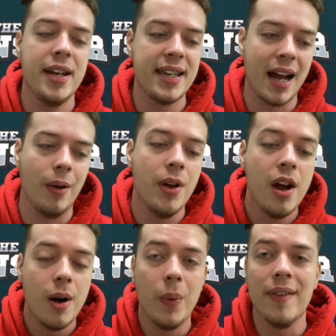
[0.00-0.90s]
down
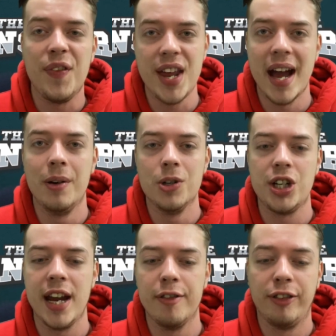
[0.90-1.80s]
with the
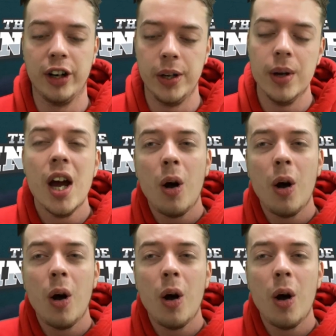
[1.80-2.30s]
LJ flu,